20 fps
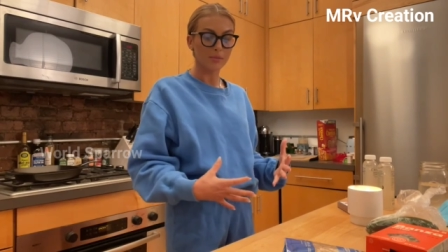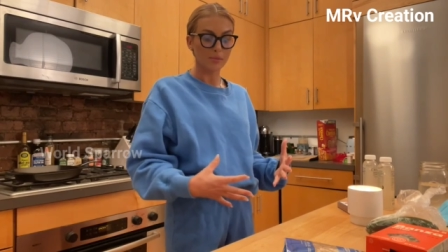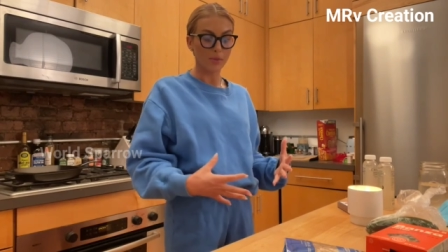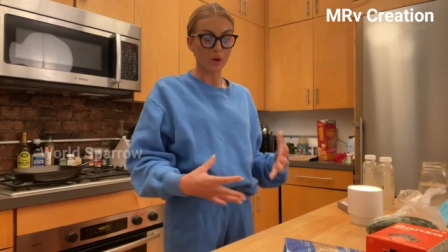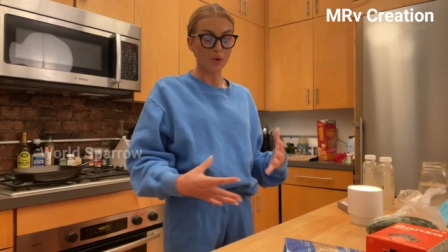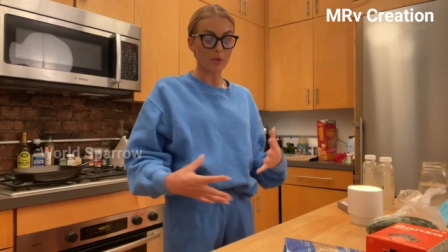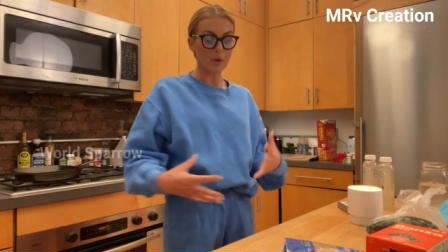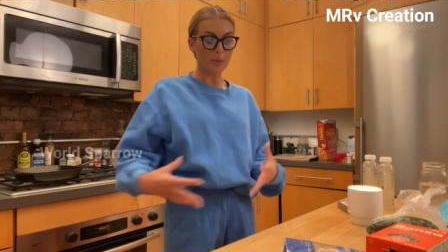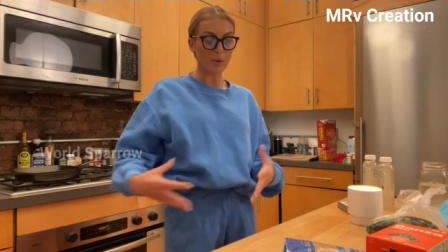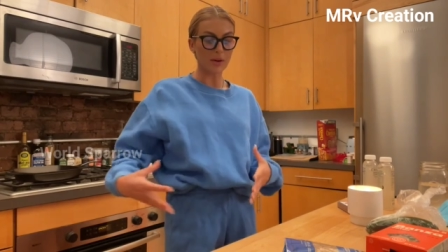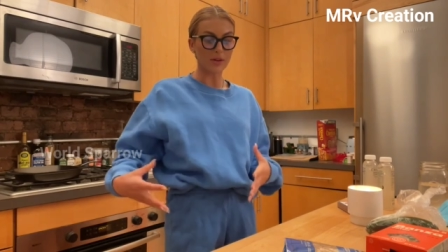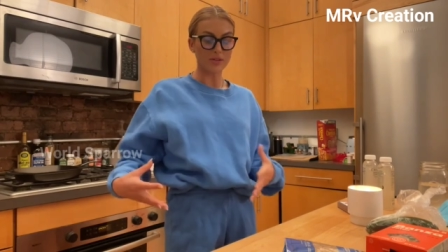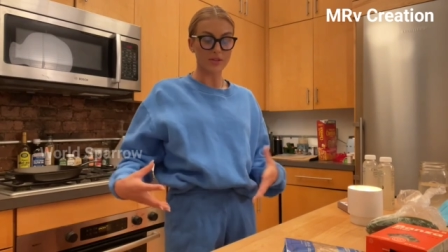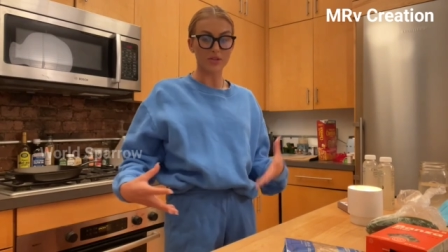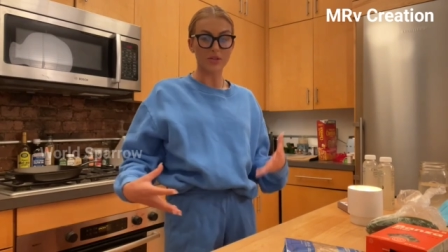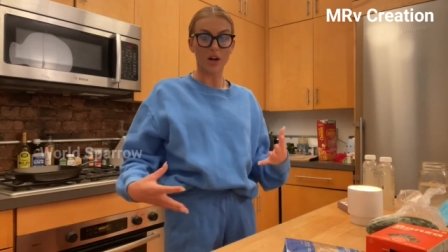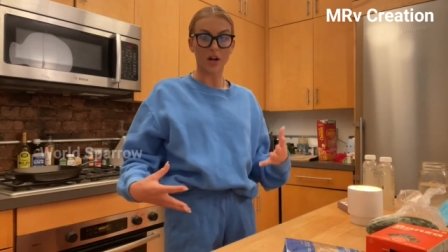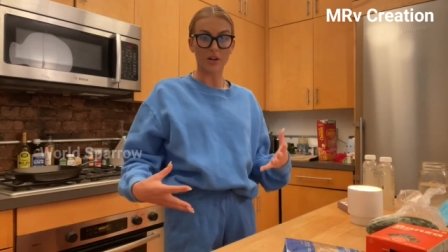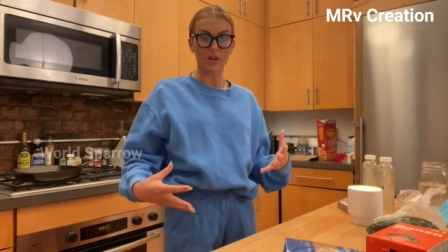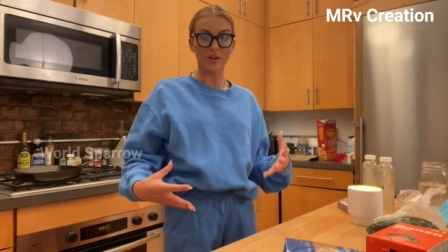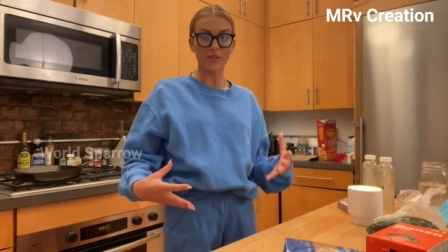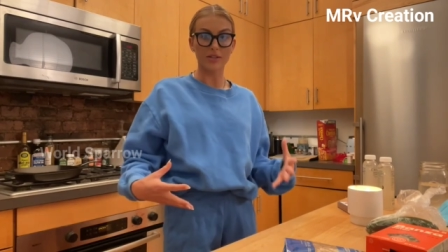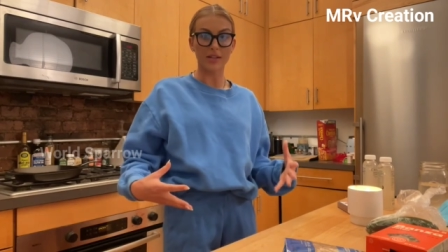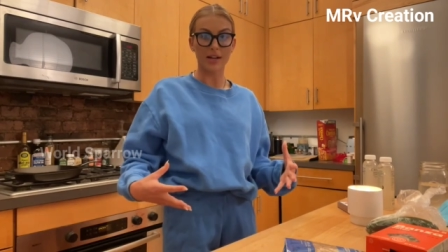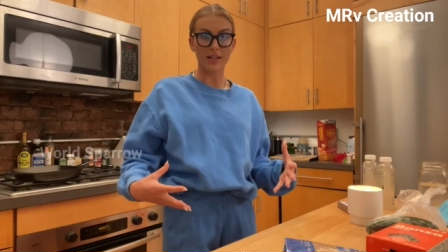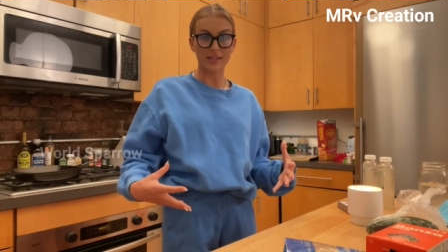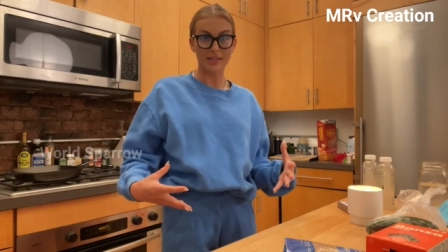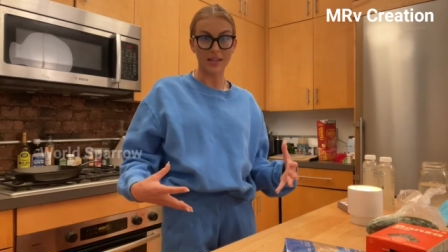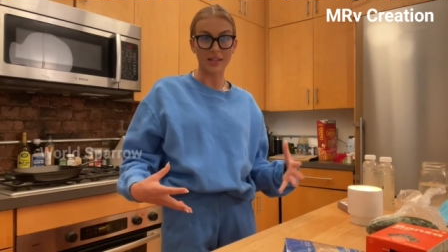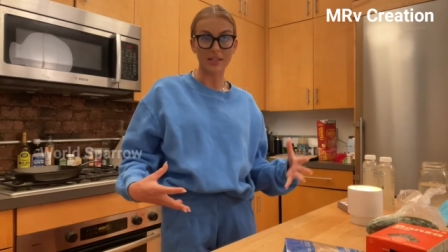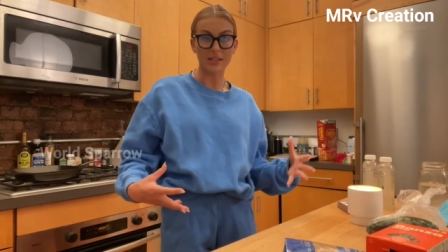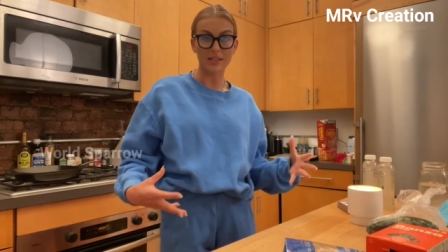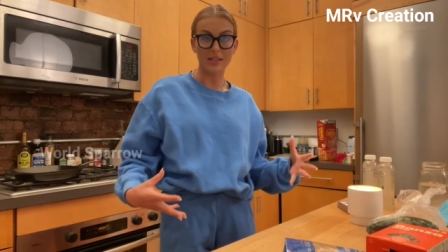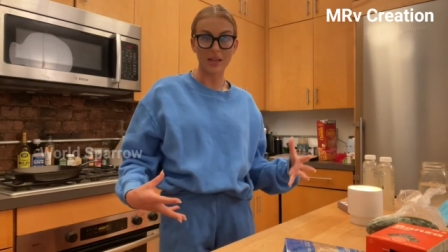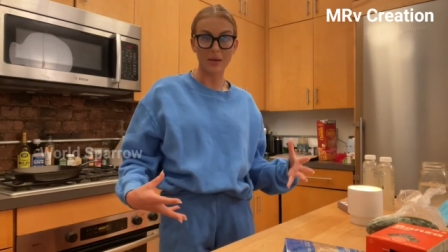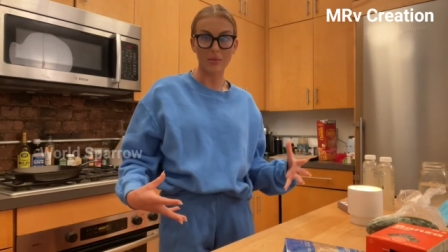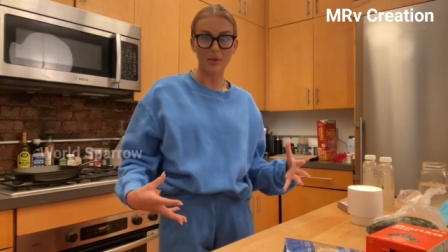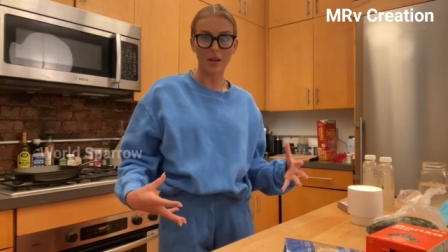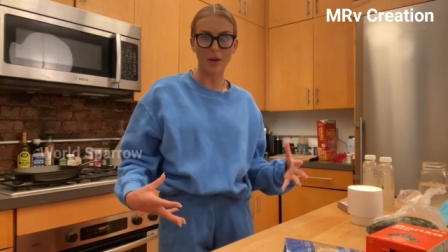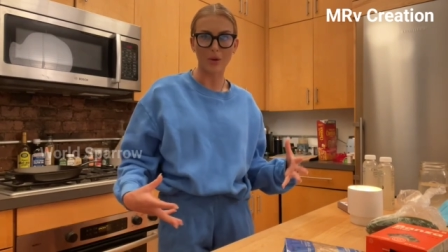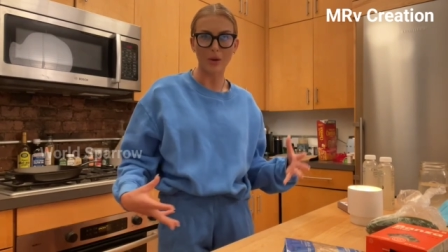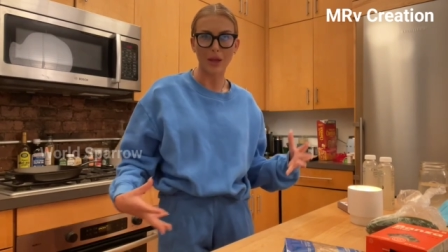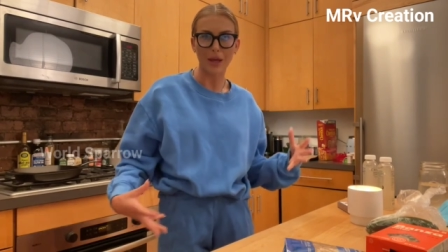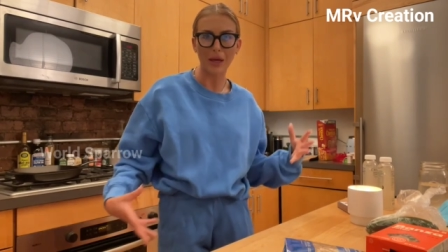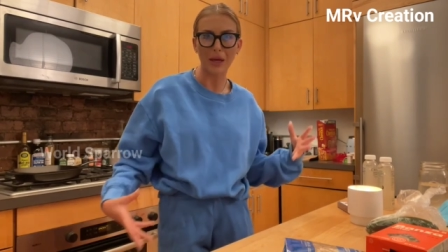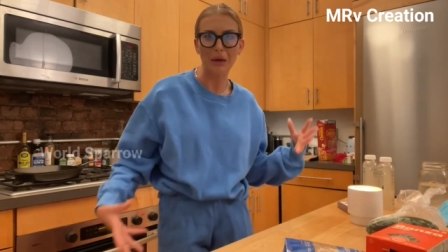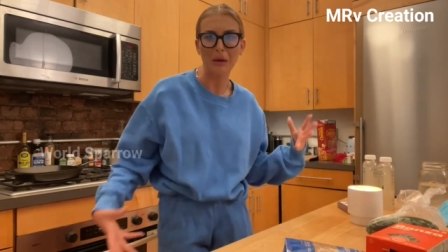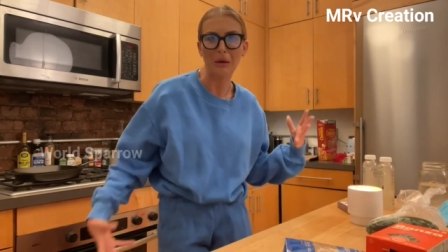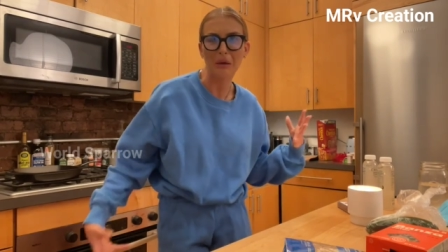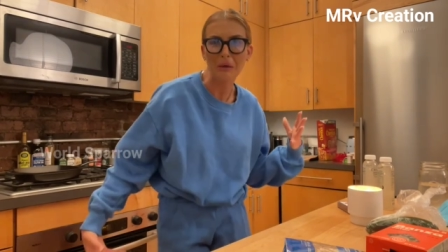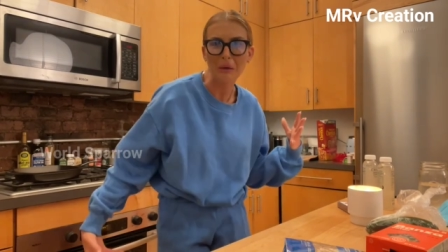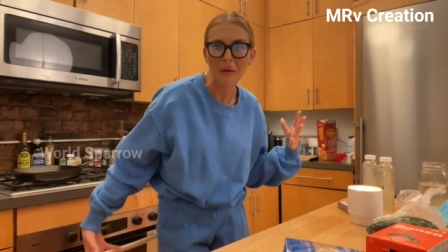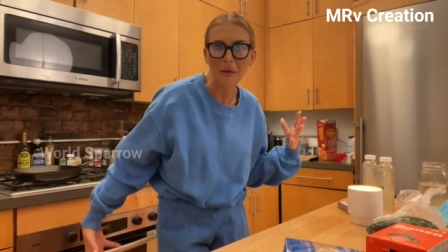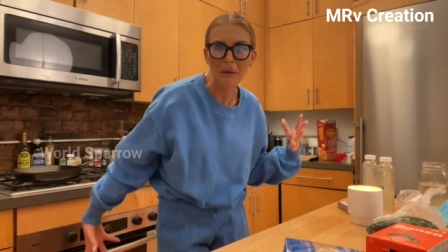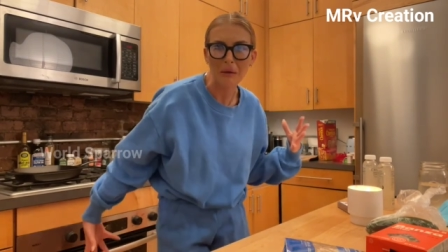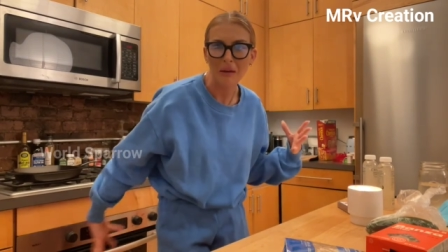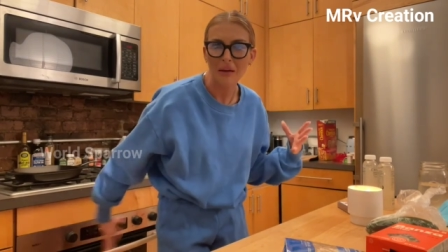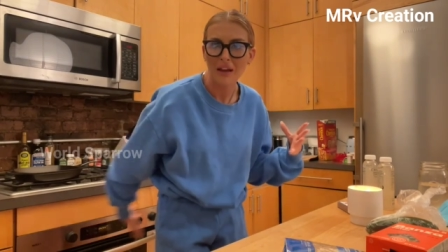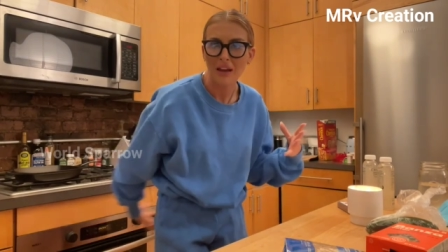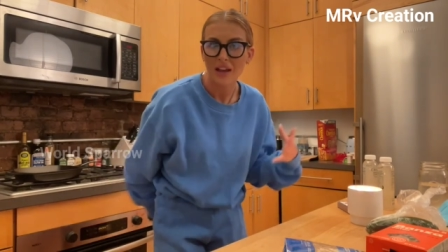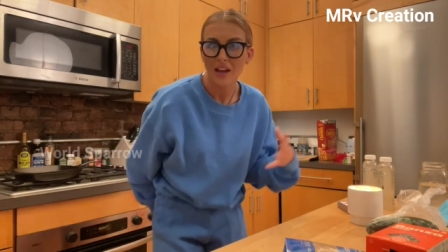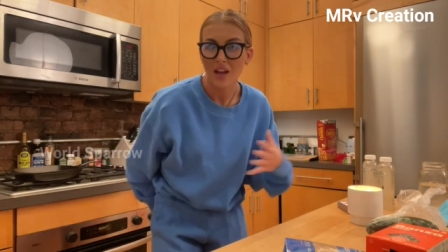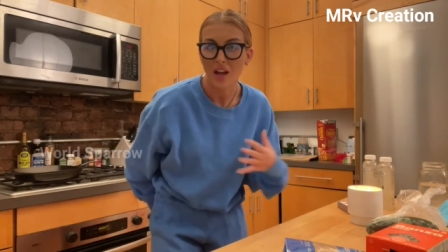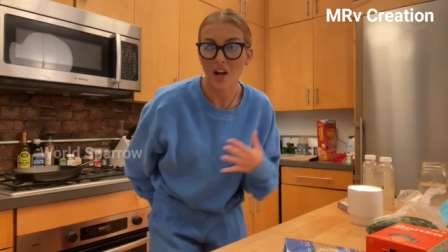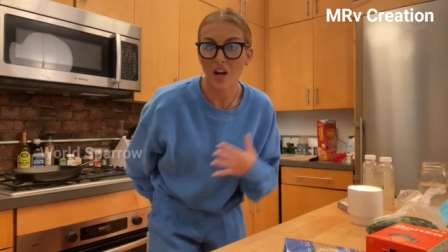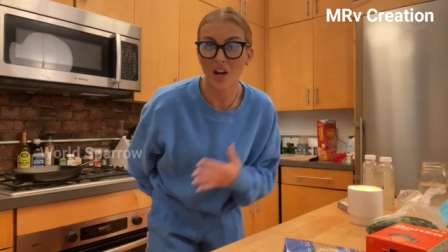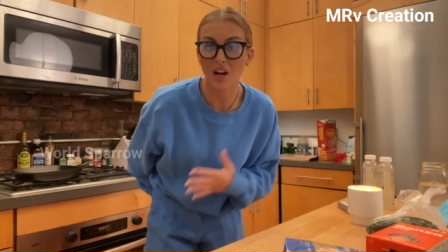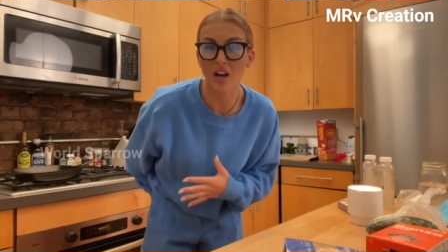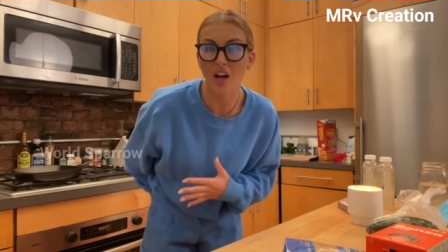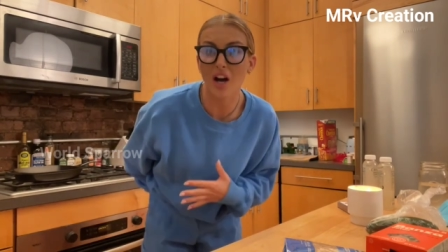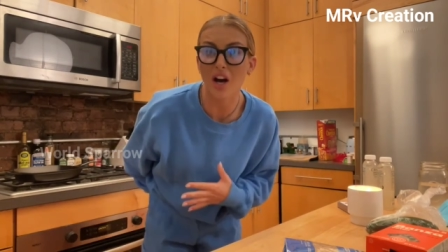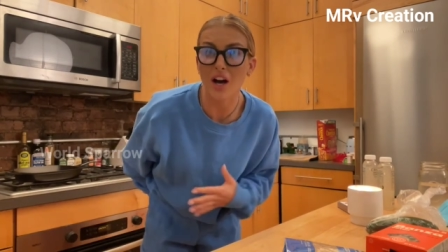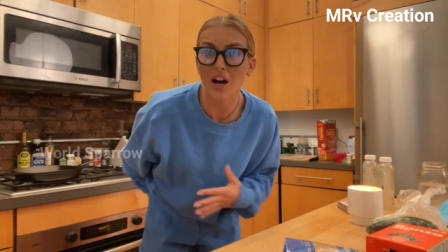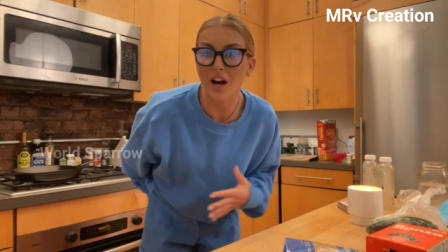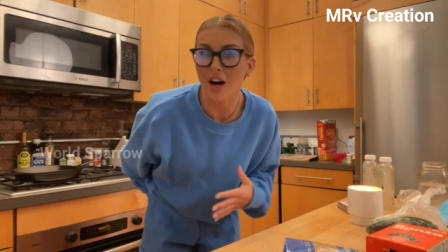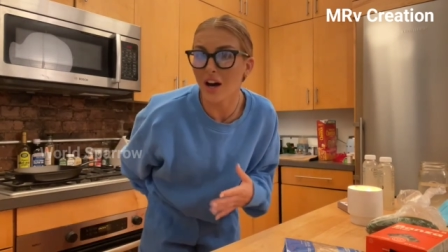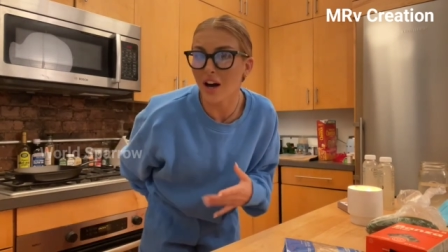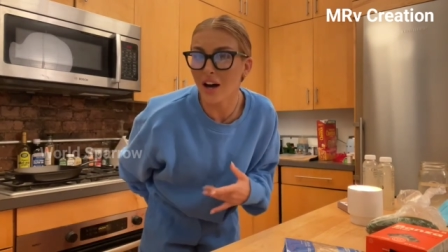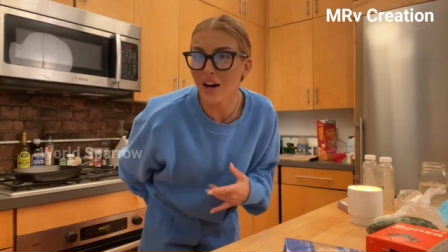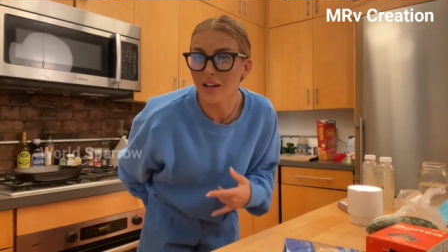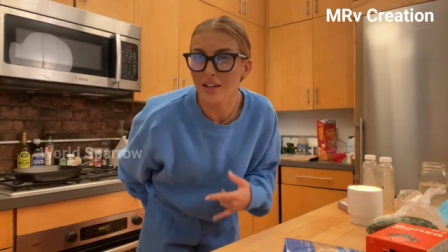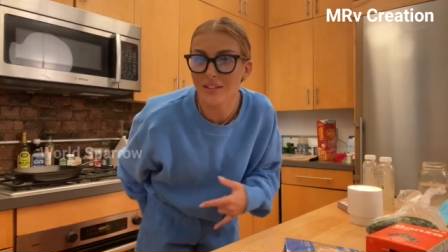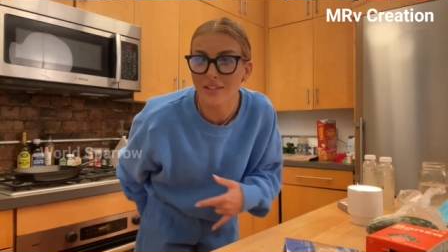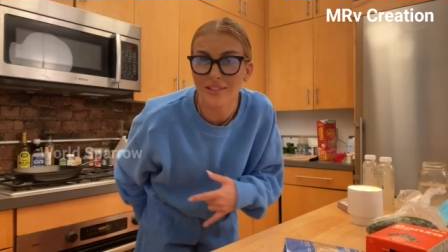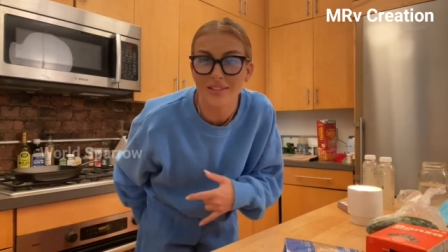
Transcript: Both my parents are doctors and I sent it to them and they were like, uh,